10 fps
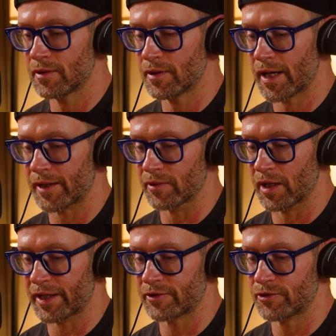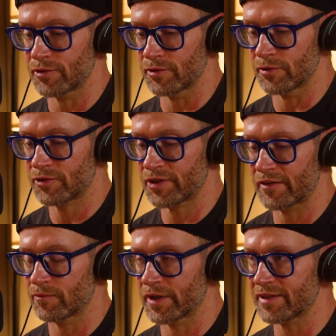I would like to
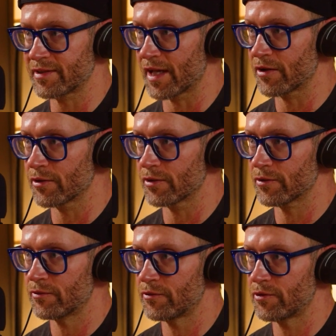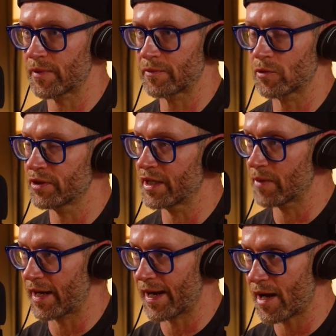save money together to maybe one day
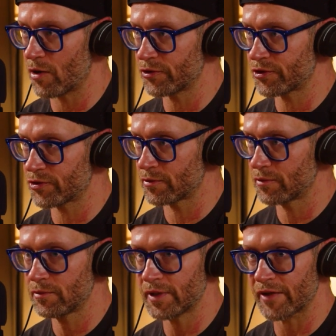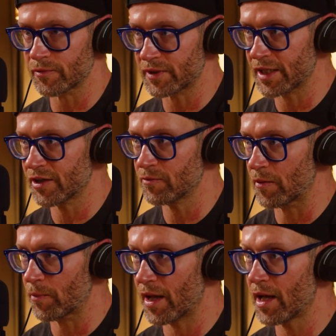buy a house, have some kids, blah,
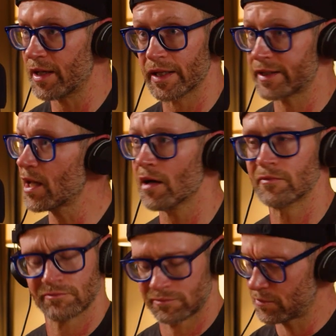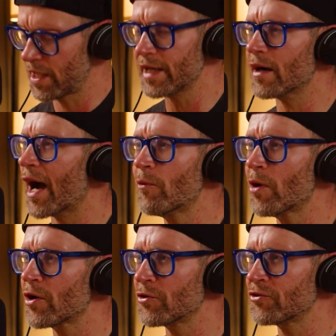blah, blah. And like, yeah, hey, I
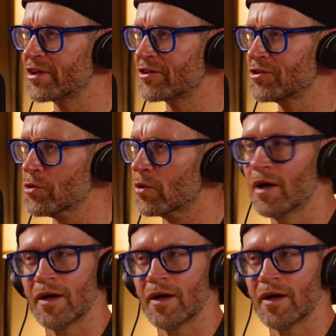want all those things too.